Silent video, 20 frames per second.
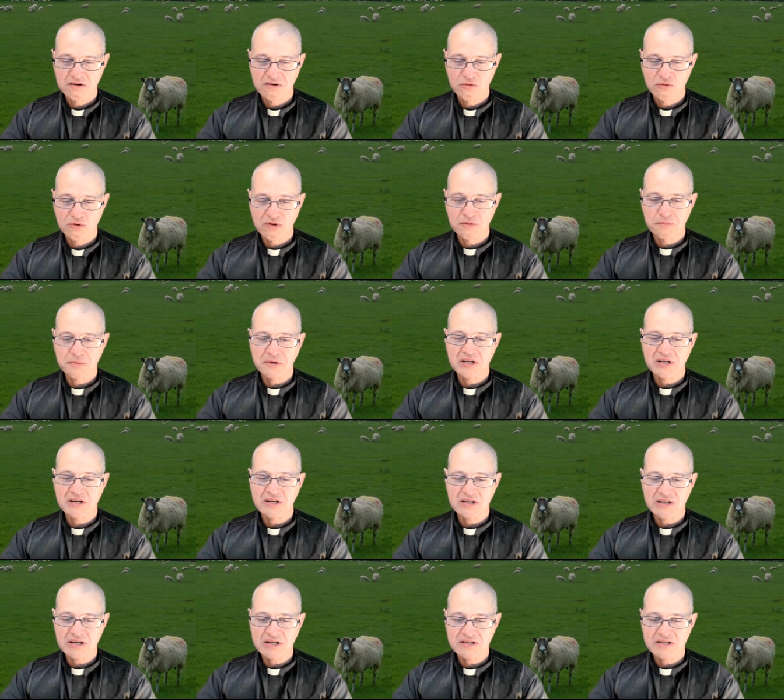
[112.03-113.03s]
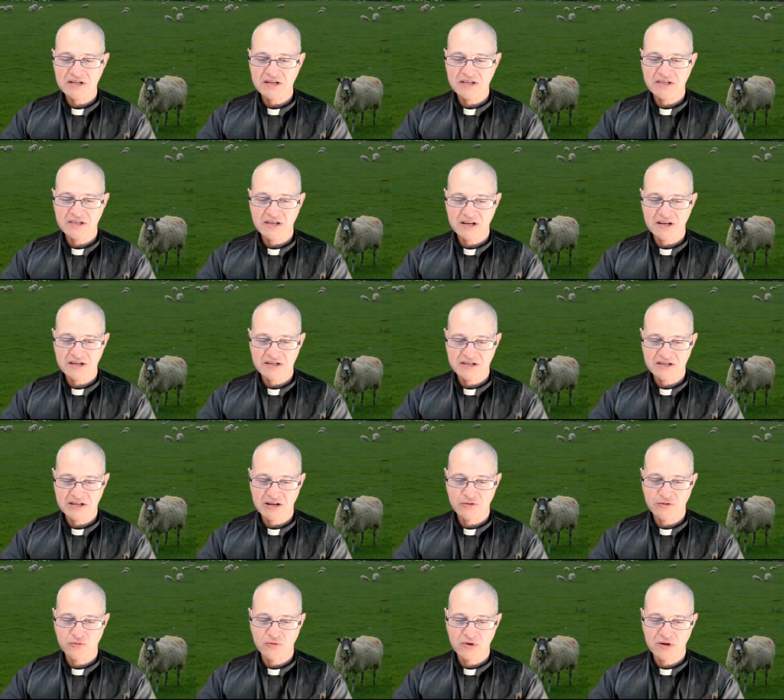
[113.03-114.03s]
Will it be an easy thing to
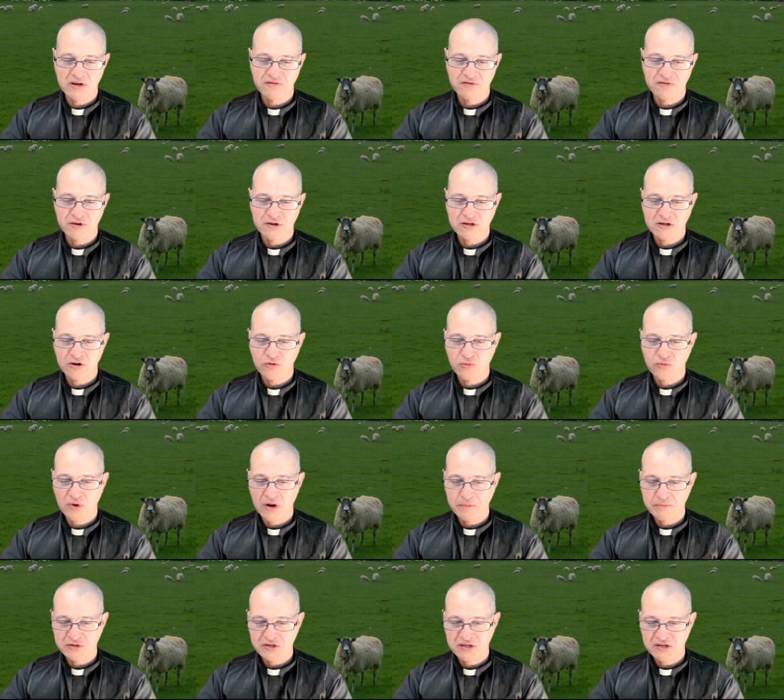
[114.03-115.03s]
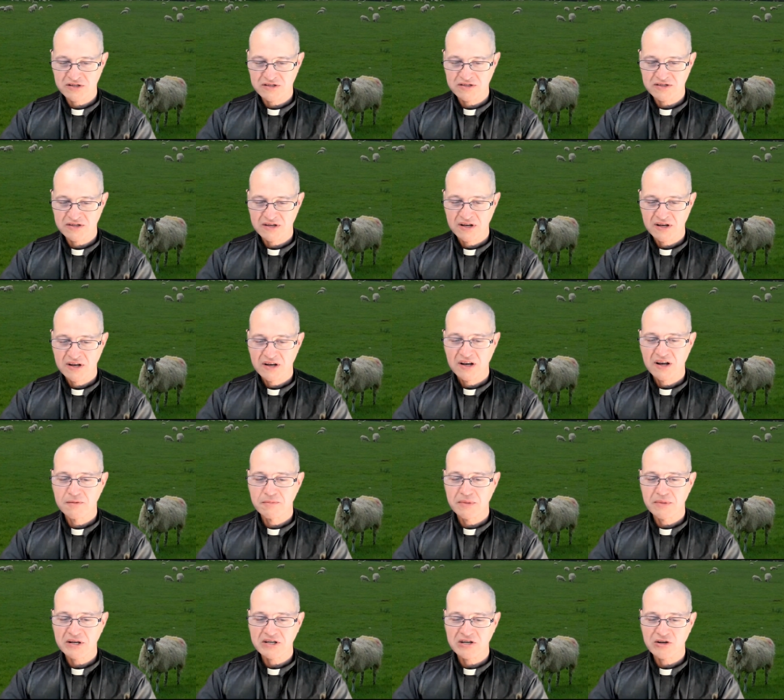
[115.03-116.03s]
get rid of your corruptions and
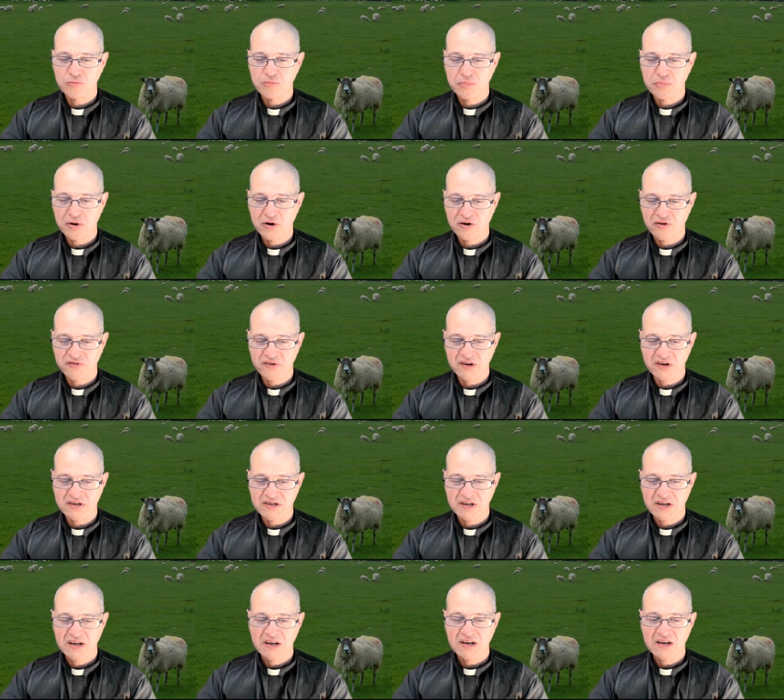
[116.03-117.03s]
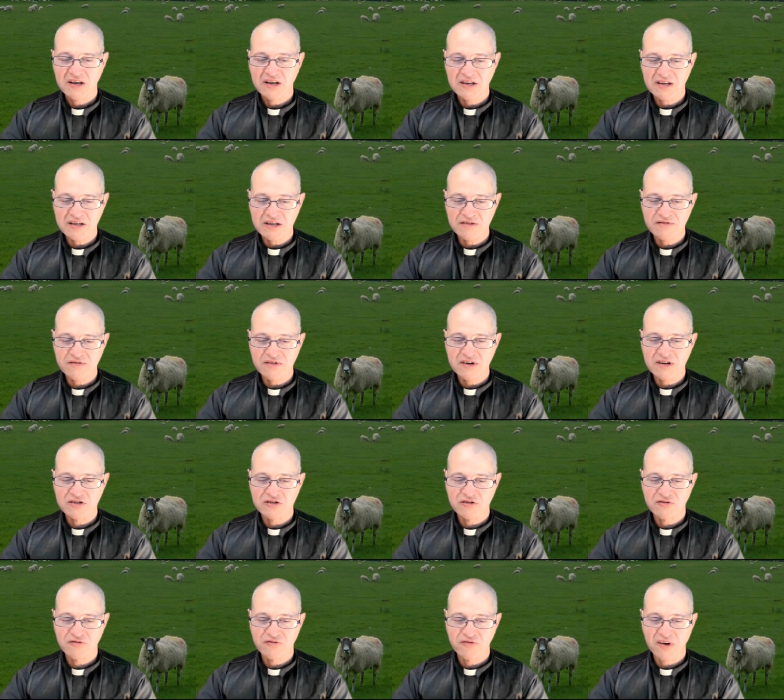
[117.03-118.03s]
make you perfect, even as
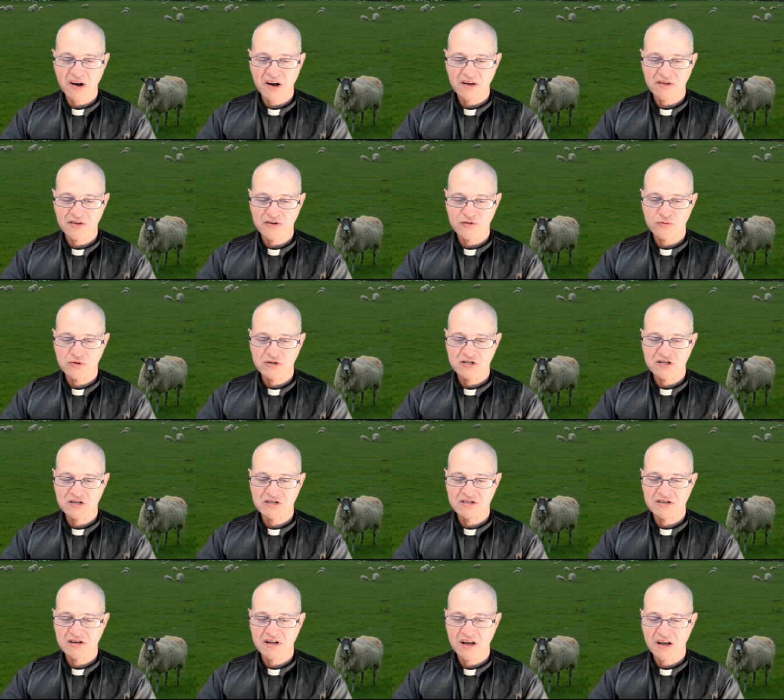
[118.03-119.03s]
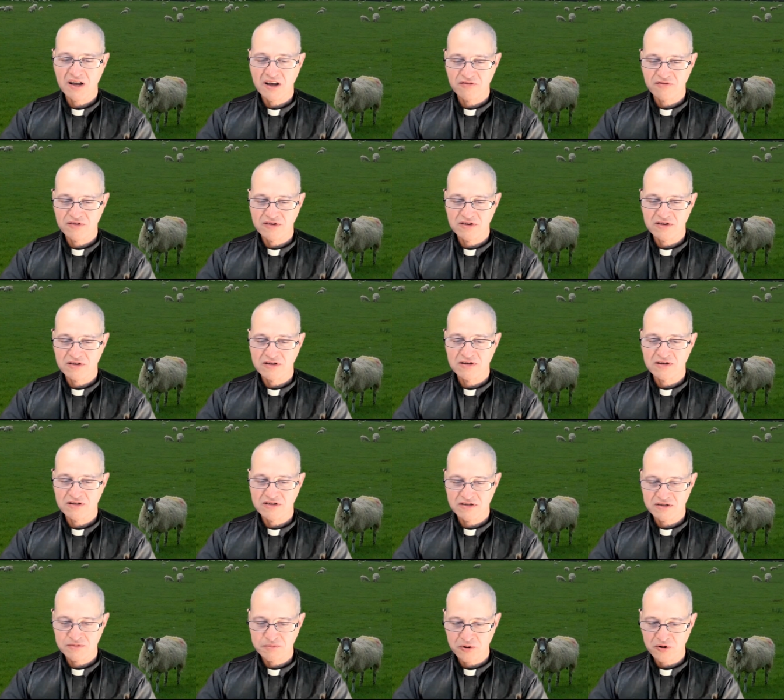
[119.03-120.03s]
your Father which is in heaven
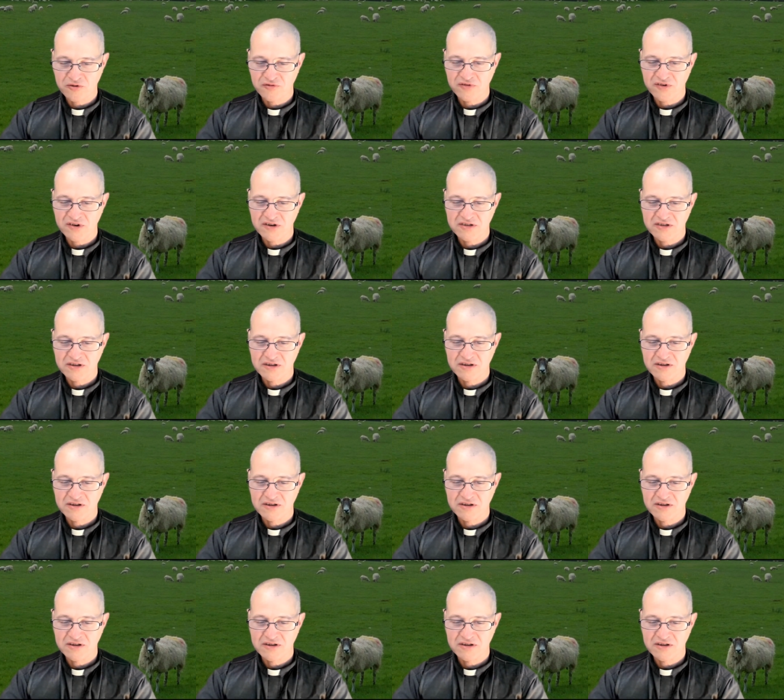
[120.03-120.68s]
is perfect?